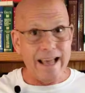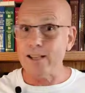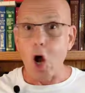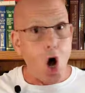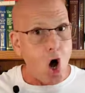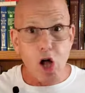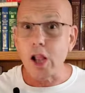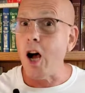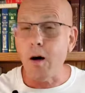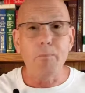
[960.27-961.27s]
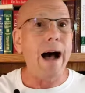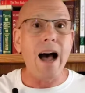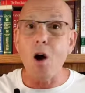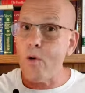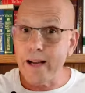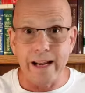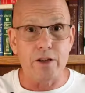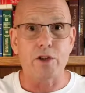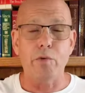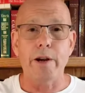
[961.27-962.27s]
is all about
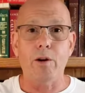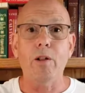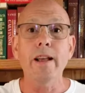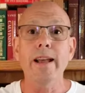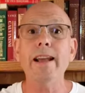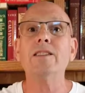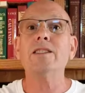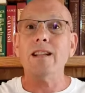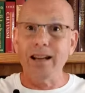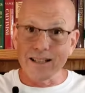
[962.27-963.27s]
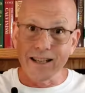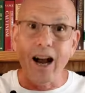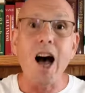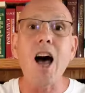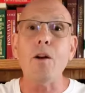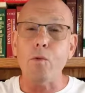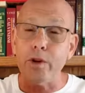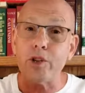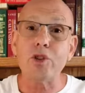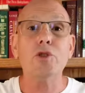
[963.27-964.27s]
Israel. It's God
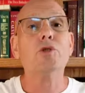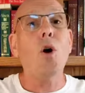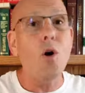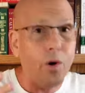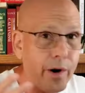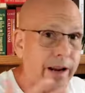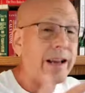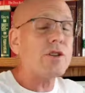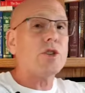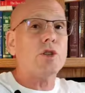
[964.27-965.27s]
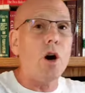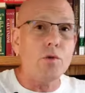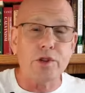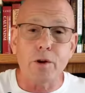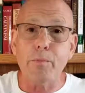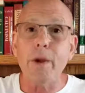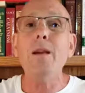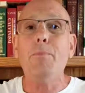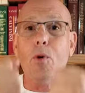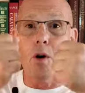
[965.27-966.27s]
restoring his chosen
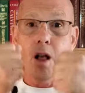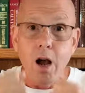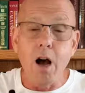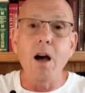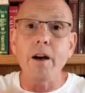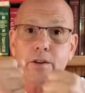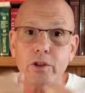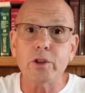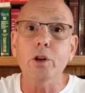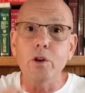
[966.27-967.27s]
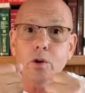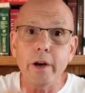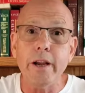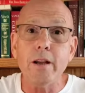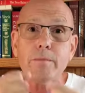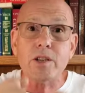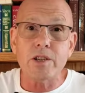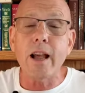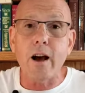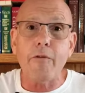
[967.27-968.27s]
people unto
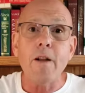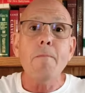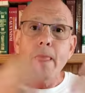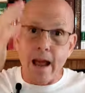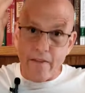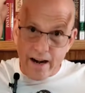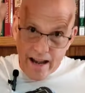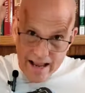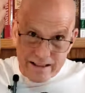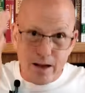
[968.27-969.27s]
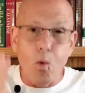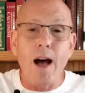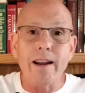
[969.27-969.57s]
himself. And then at the